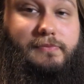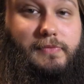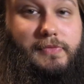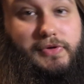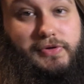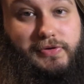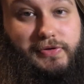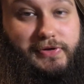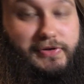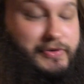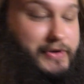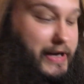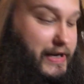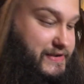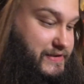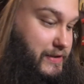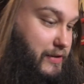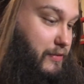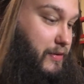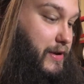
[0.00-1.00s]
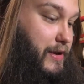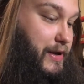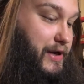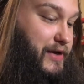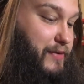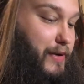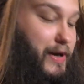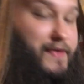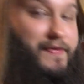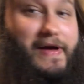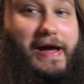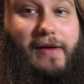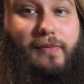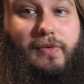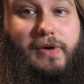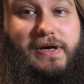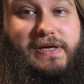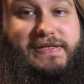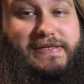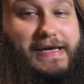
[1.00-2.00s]
you guys know. Anyway, that
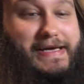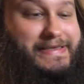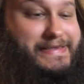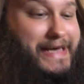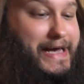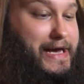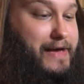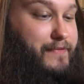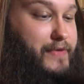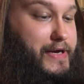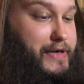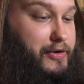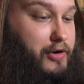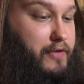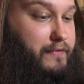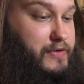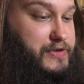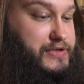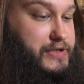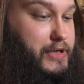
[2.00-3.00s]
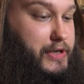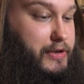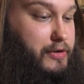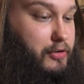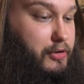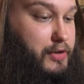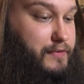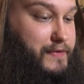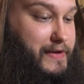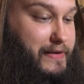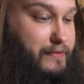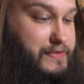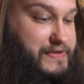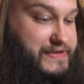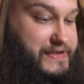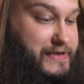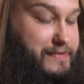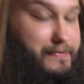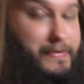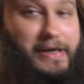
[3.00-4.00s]
was a Tyvek overshot card that was
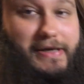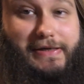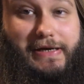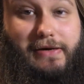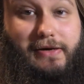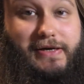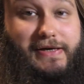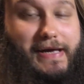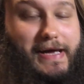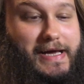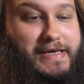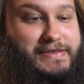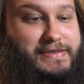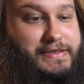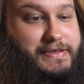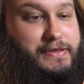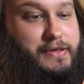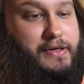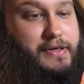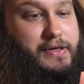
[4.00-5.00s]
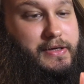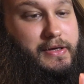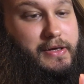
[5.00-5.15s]
sent by Gary Caskey.